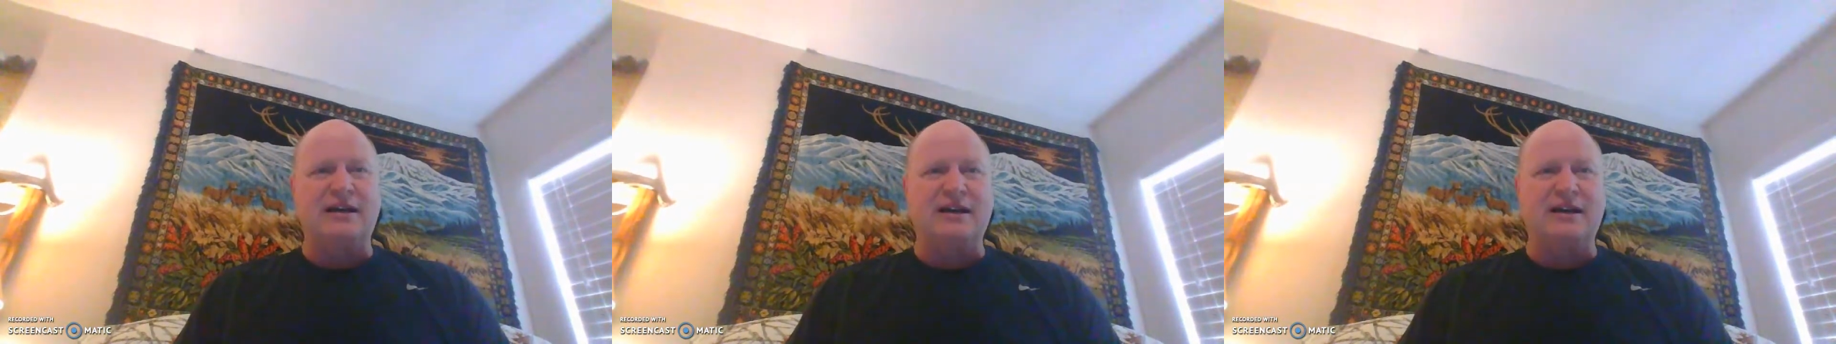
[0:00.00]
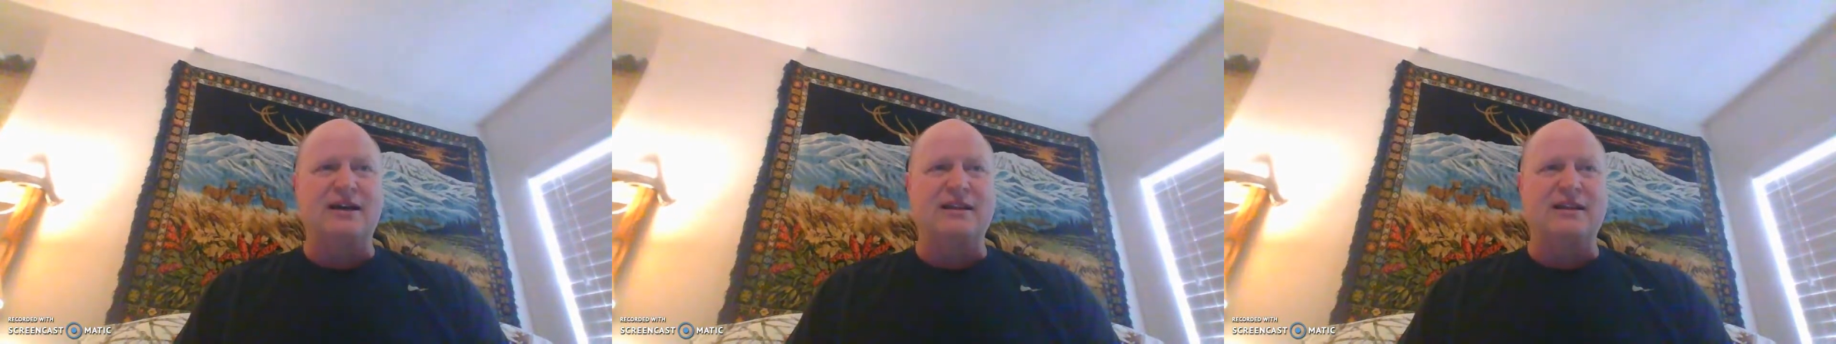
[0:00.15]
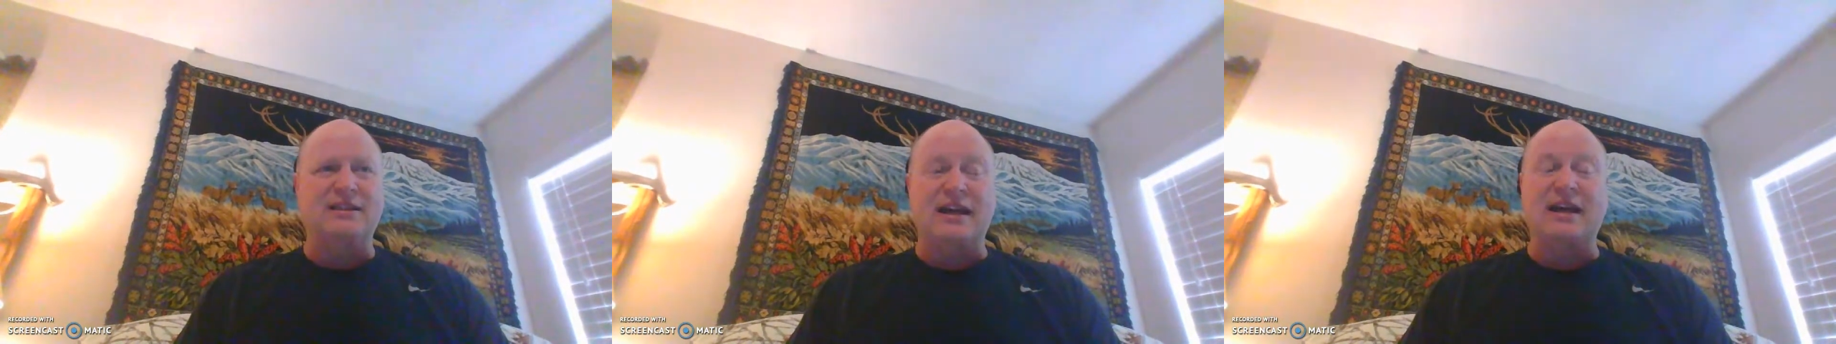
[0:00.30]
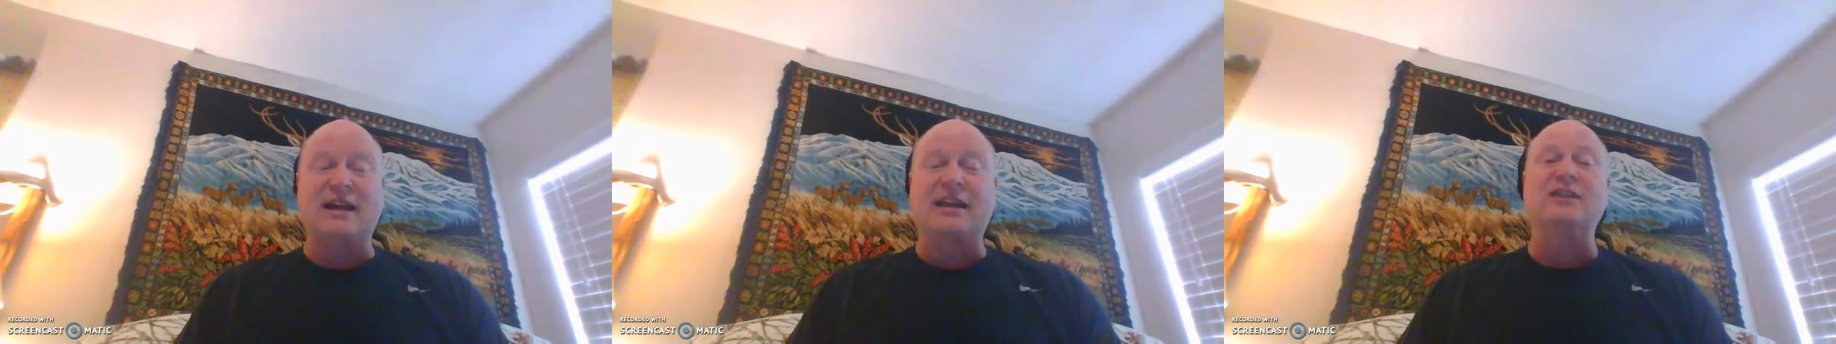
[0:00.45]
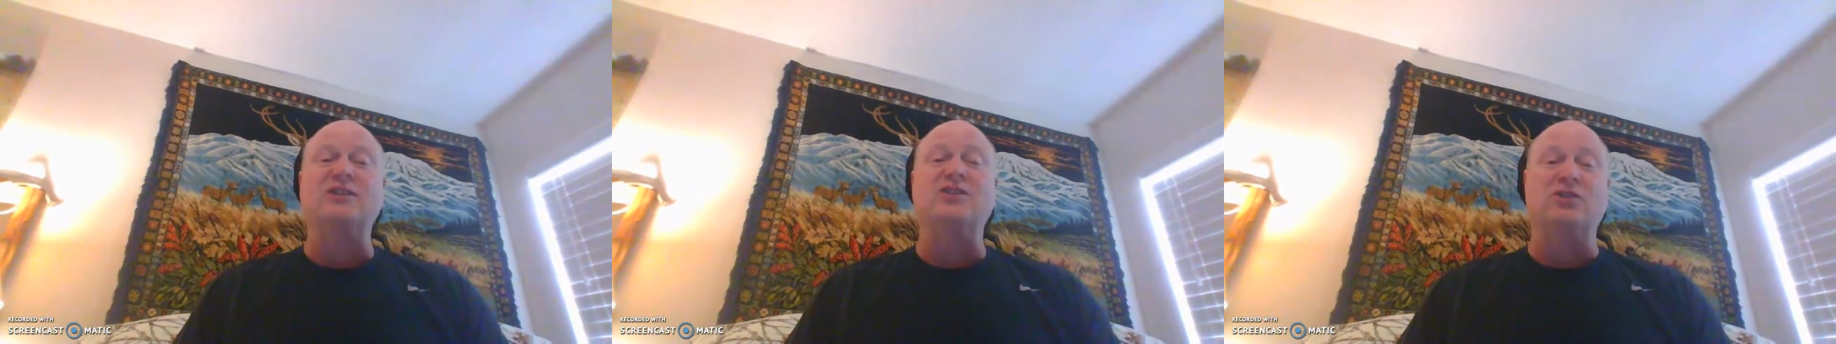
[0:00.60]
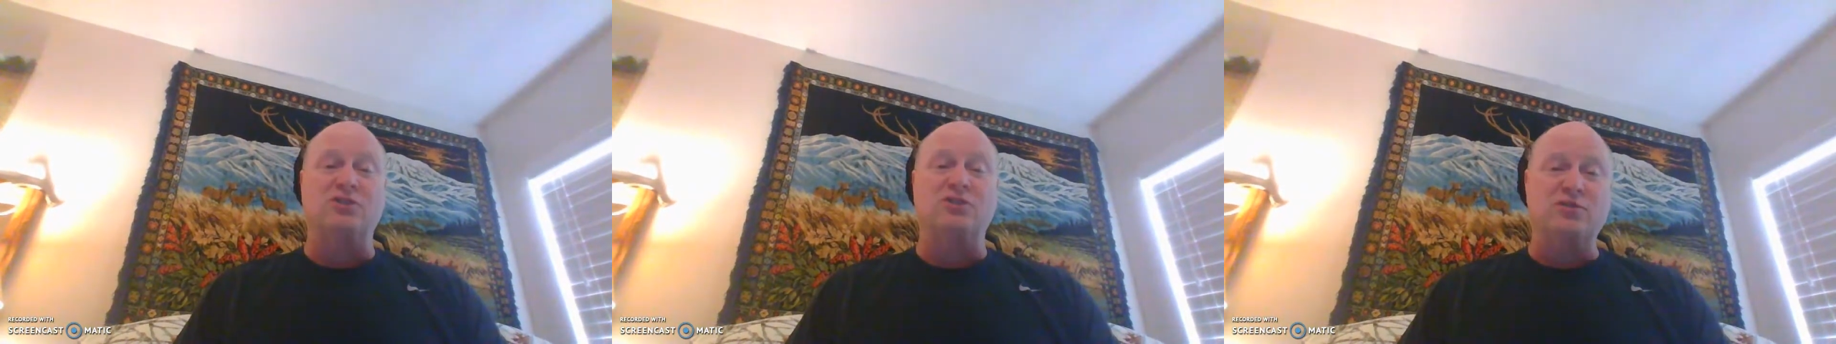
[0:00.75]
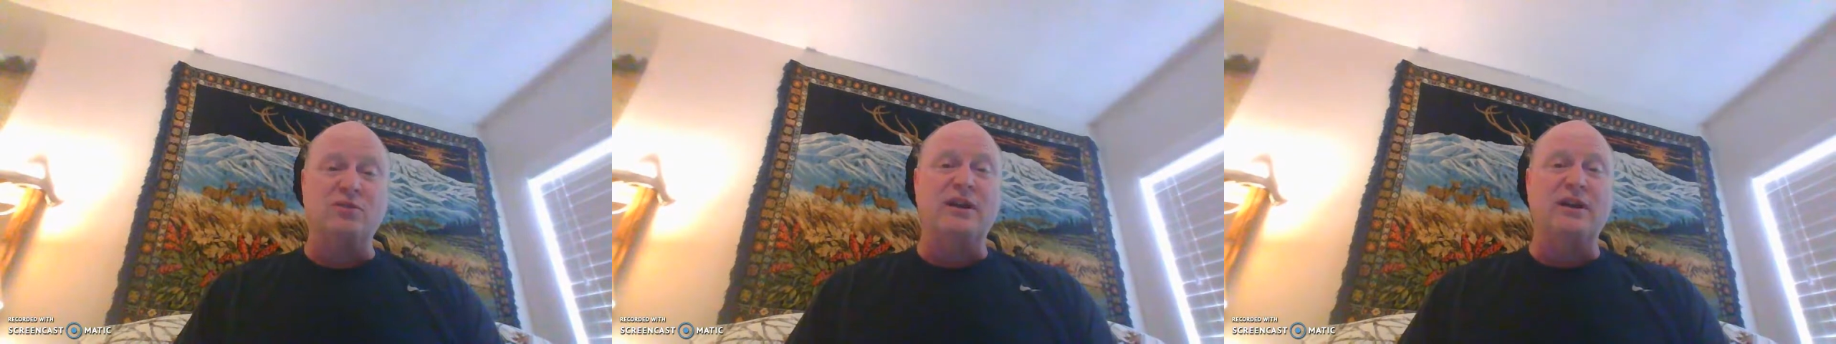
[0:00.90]
That is
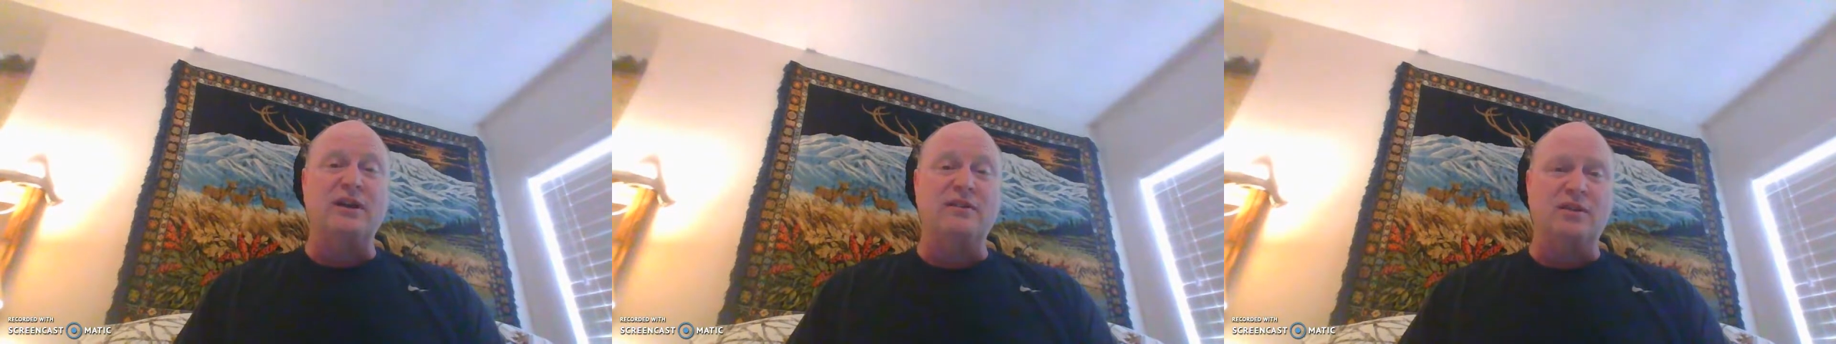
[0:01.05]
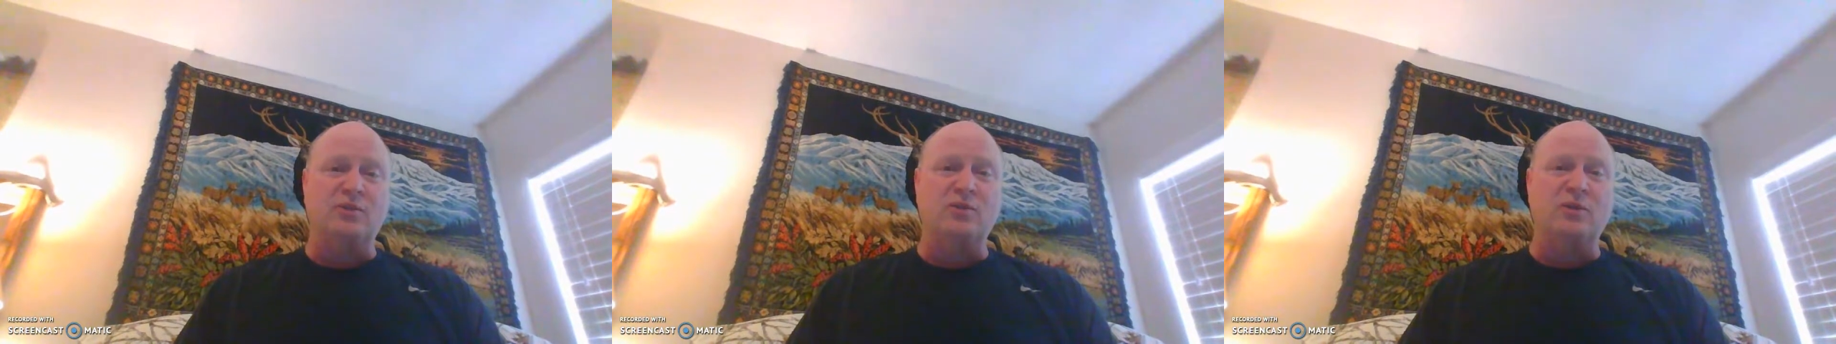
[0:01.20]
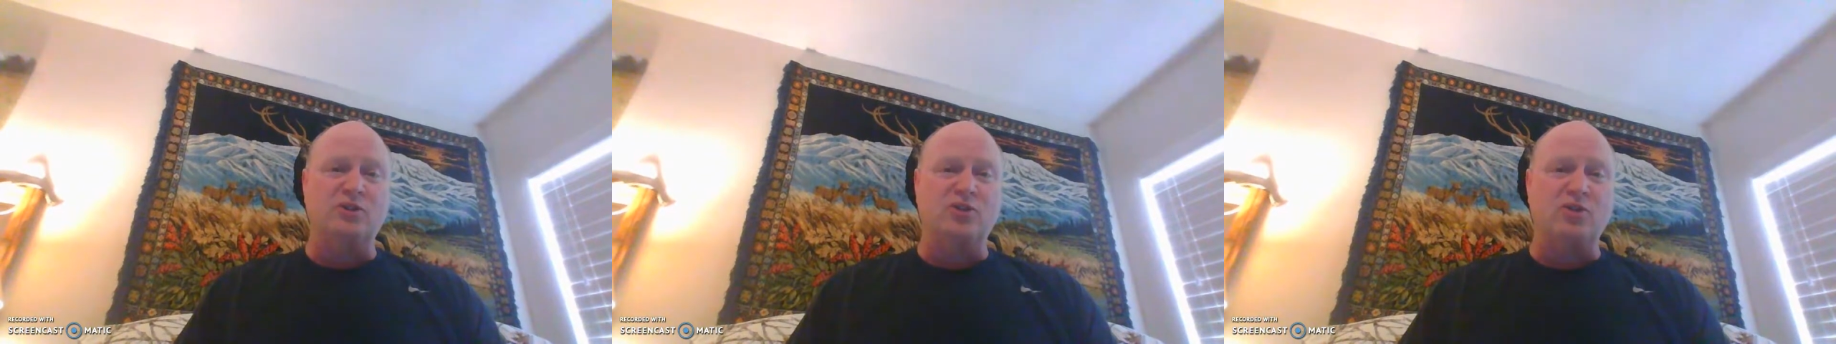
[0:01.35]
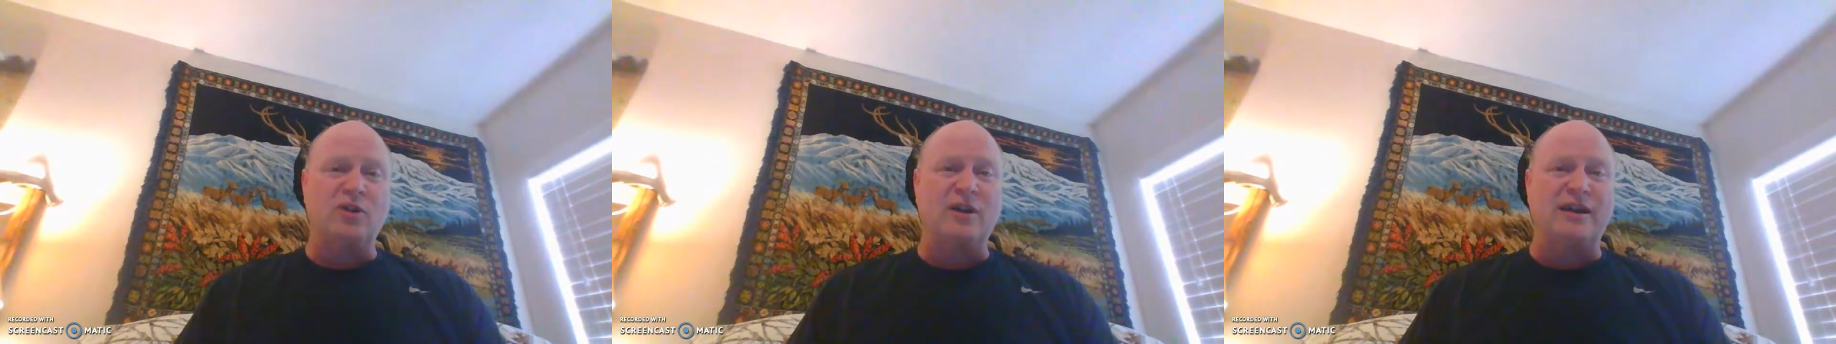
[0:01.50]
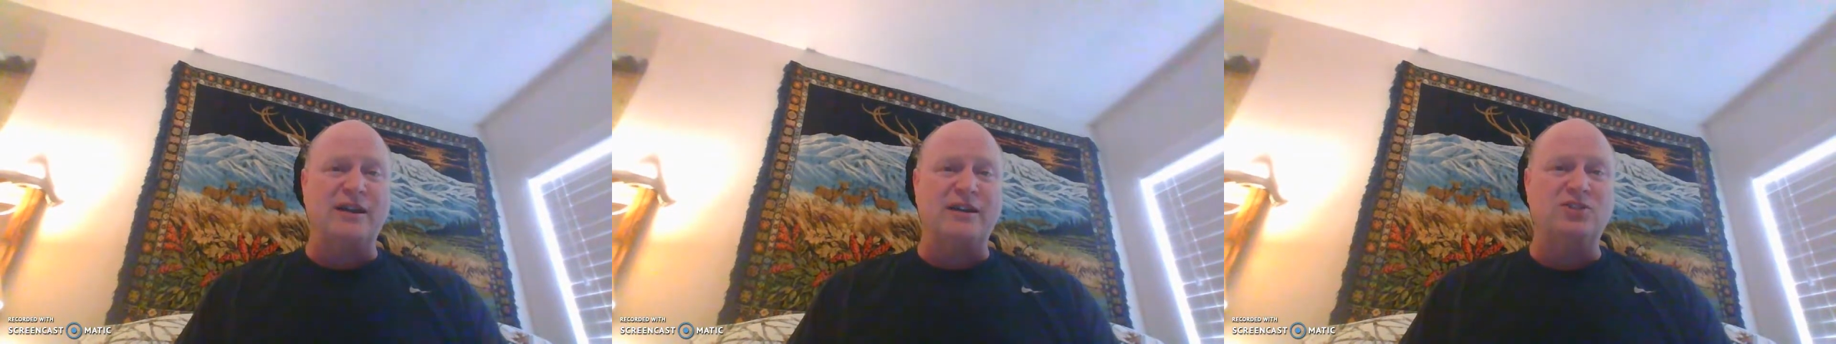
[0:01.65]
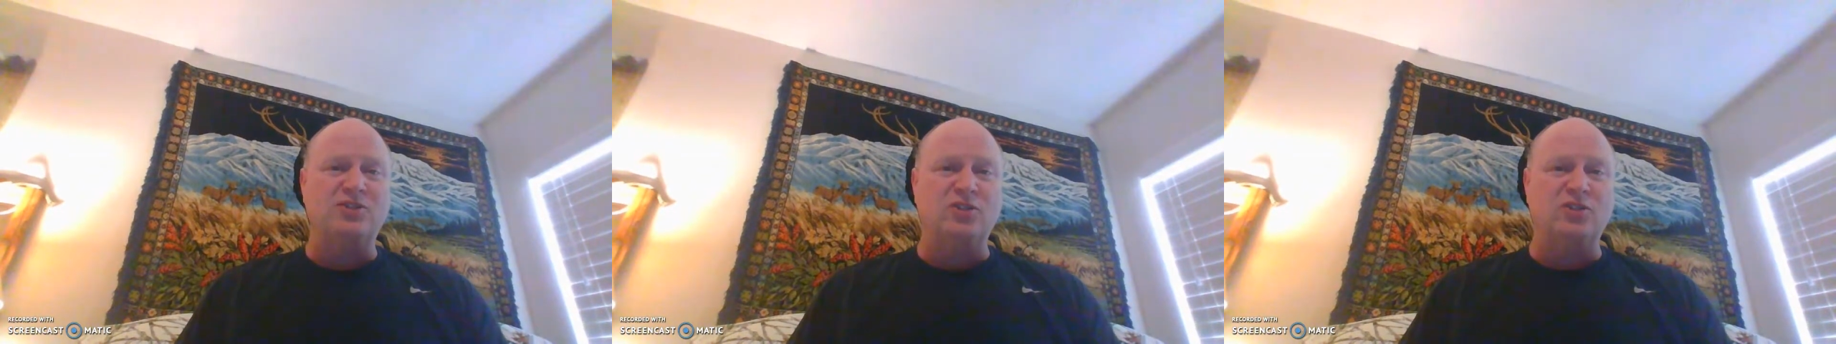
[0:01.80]
a trend that we're trying